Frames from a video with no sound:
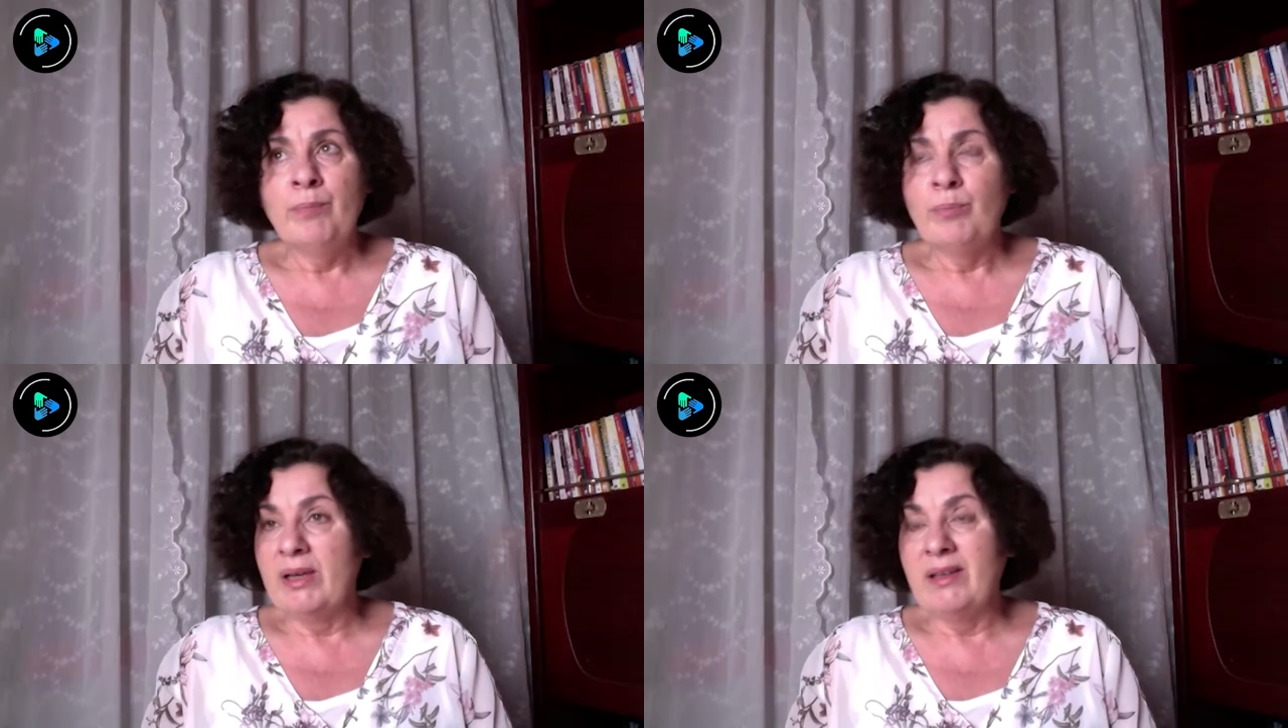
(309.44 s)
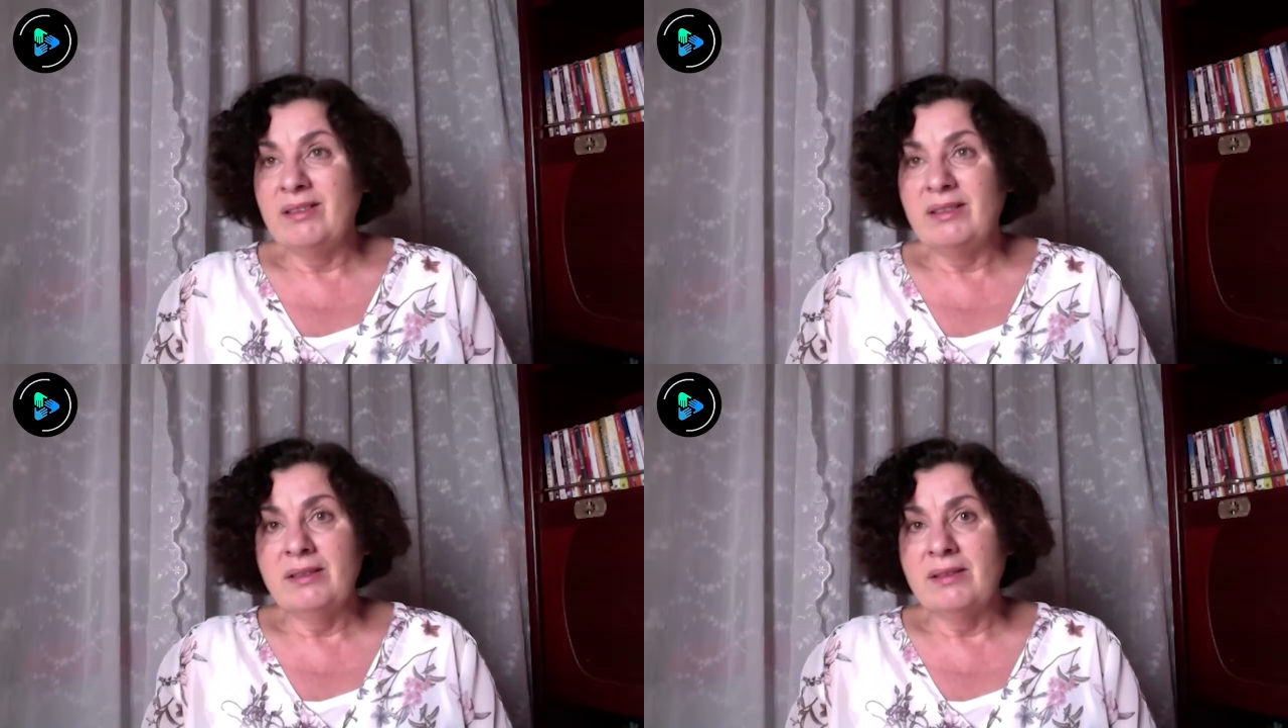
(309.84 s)
better
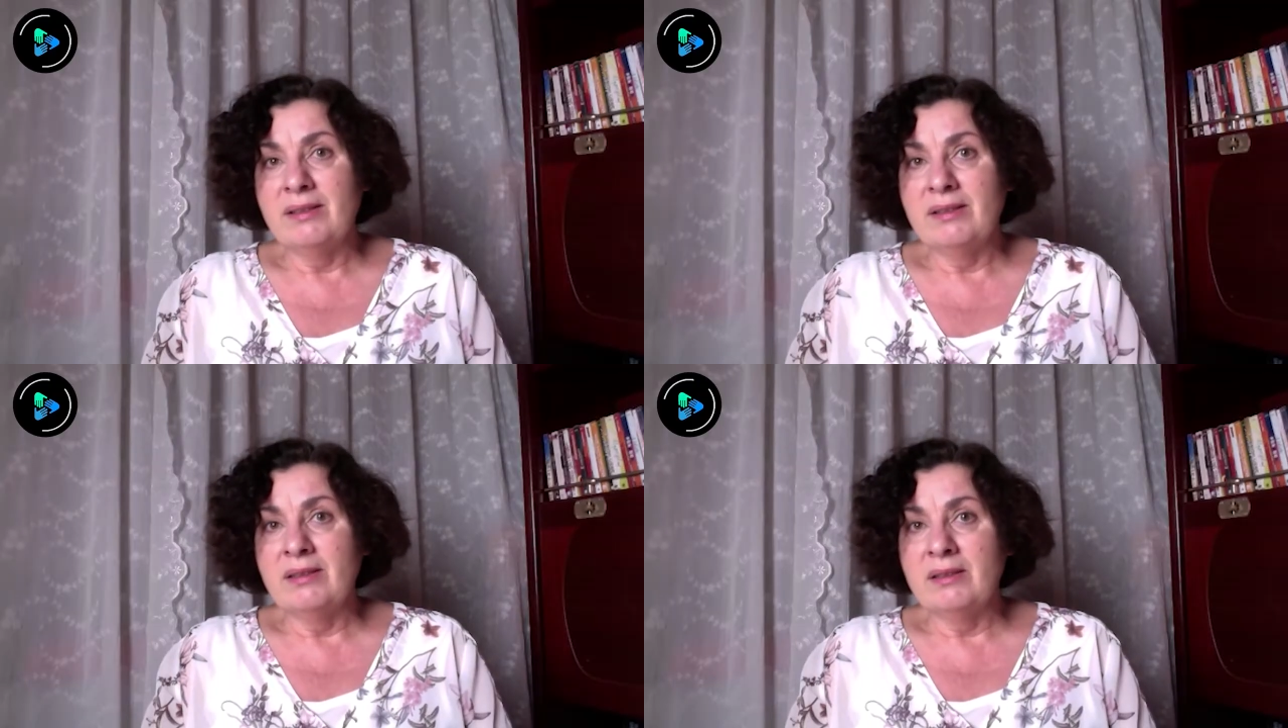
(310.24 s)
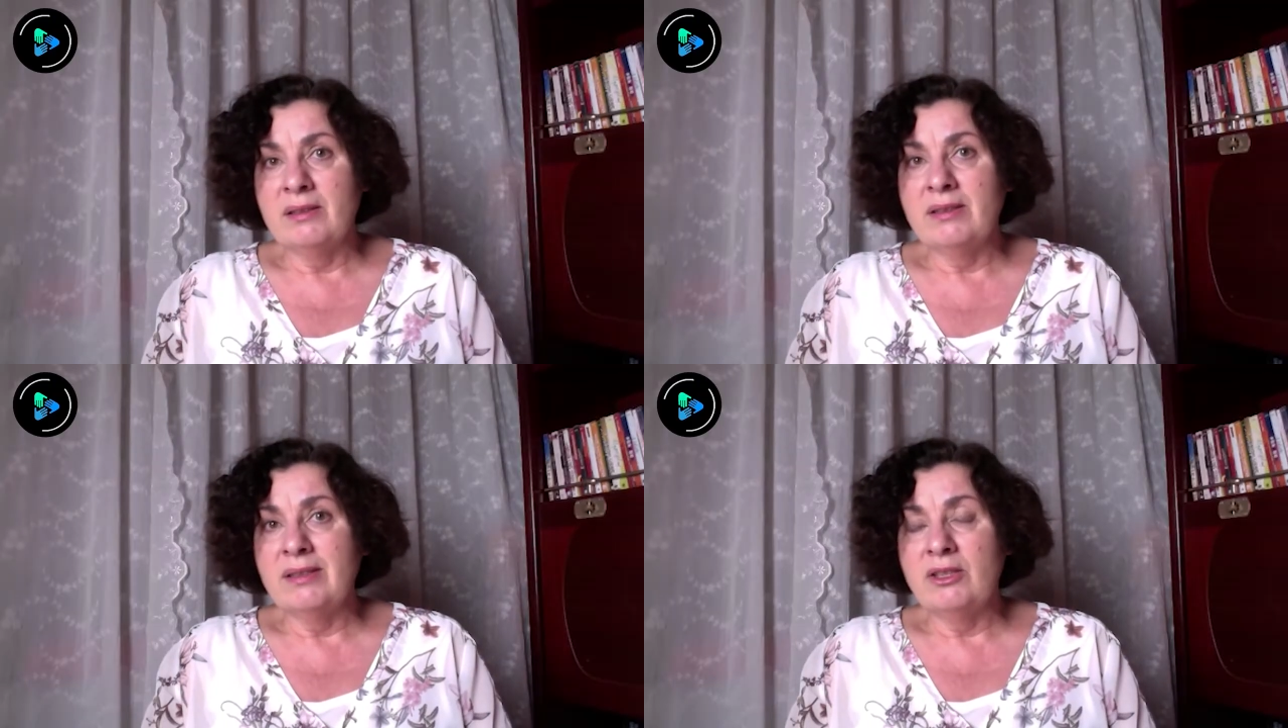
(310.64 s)
scenes, the
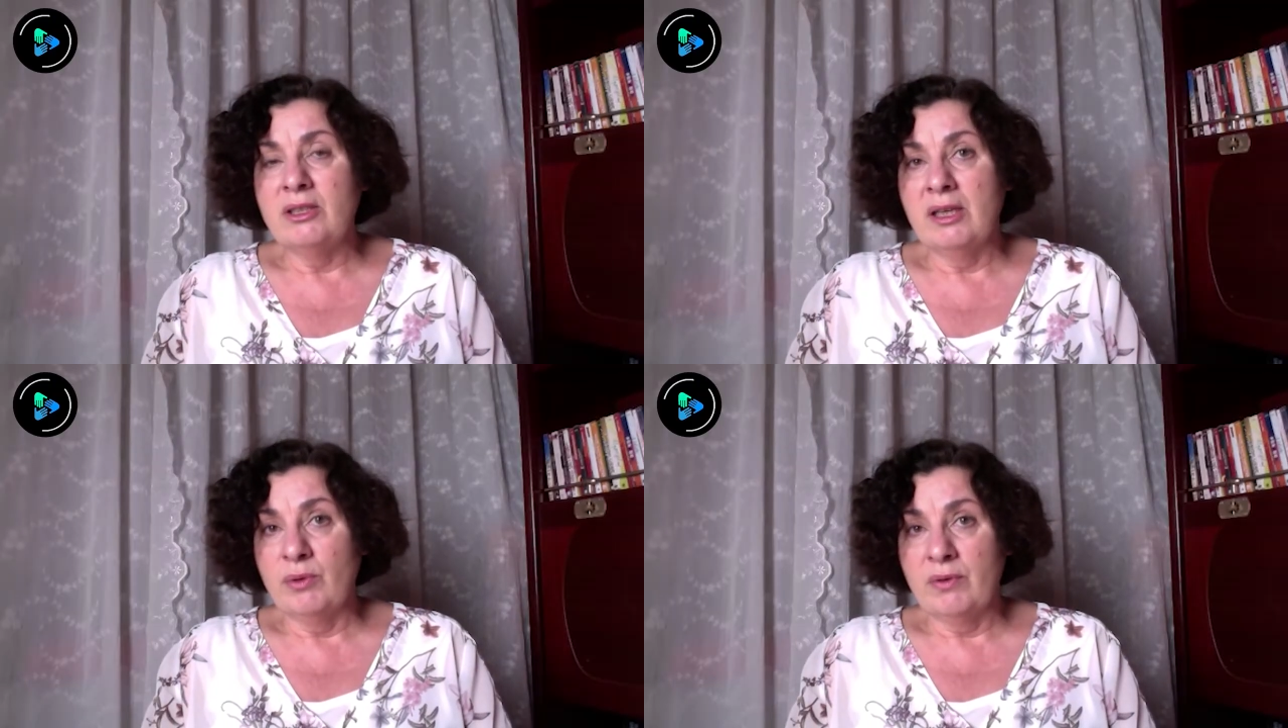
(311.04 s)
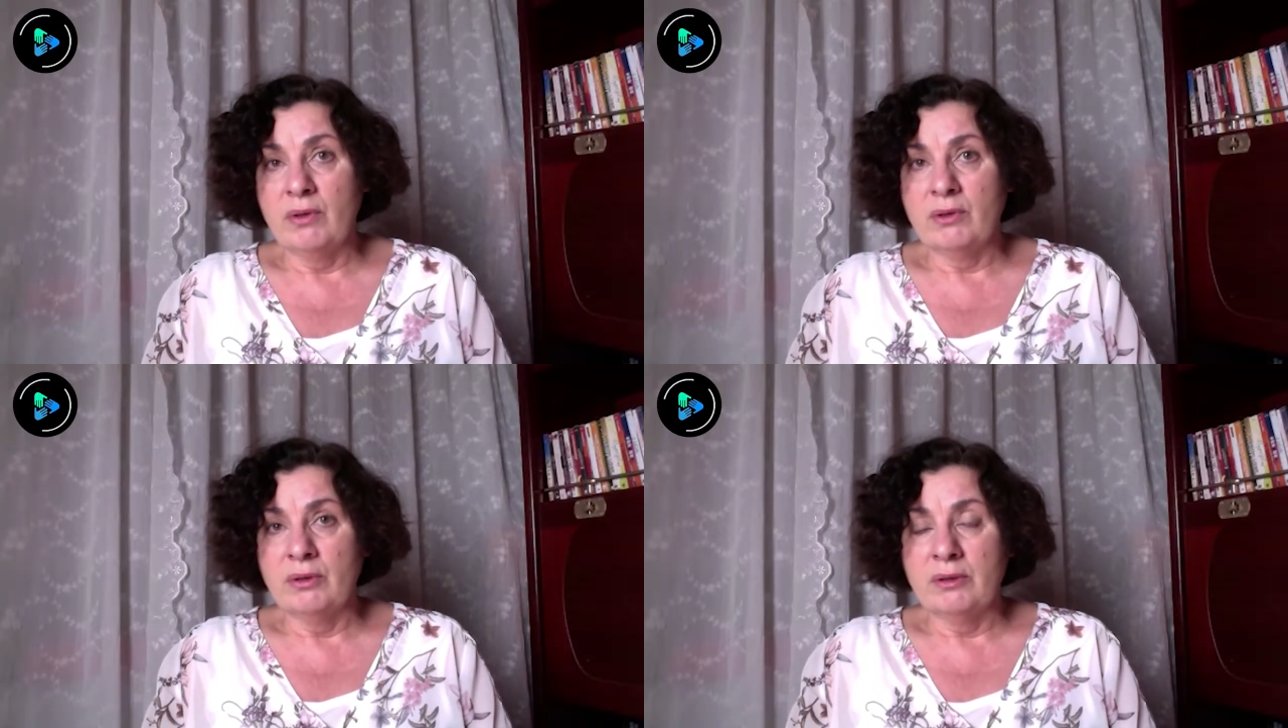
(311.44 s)
CGI was
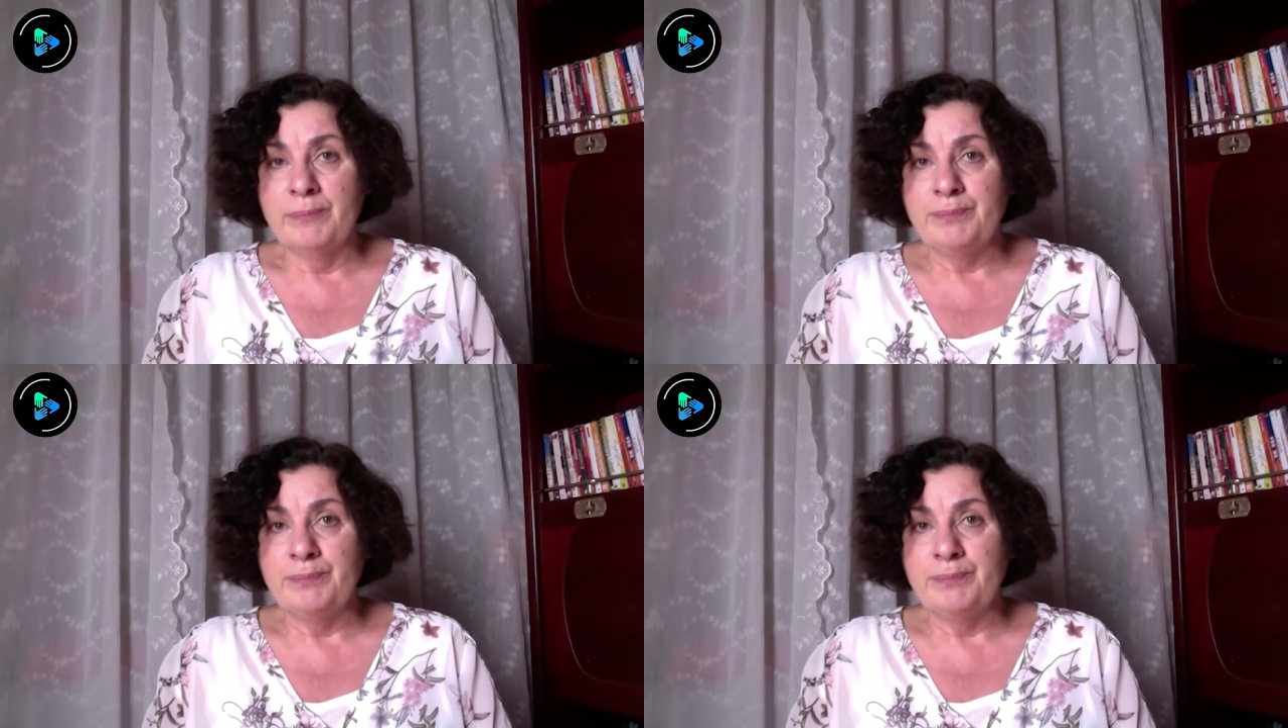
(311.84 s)
not good.